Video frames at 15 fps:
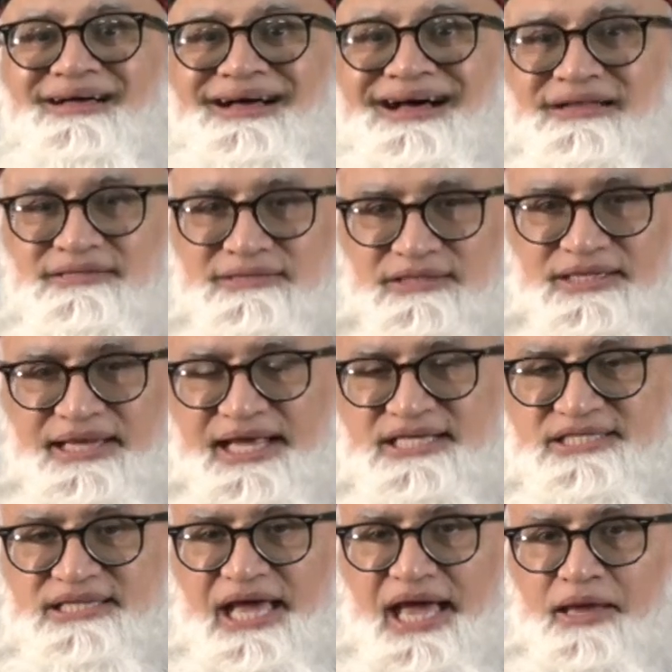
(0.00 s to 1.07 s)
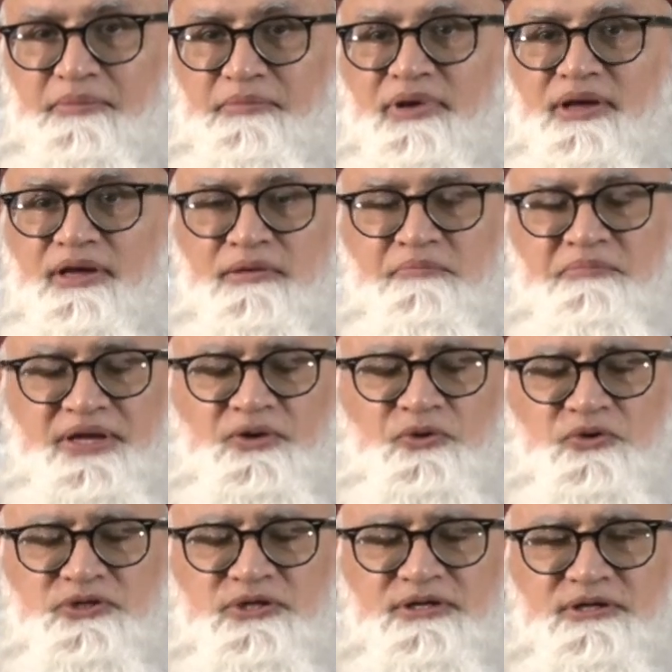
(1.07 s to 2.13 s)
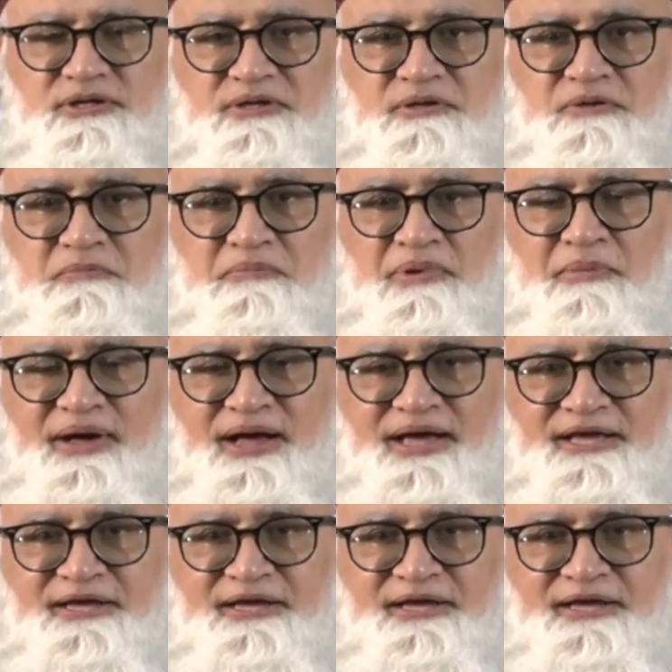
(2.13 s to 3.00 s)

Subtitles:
until the next time, be good. Bye-bye.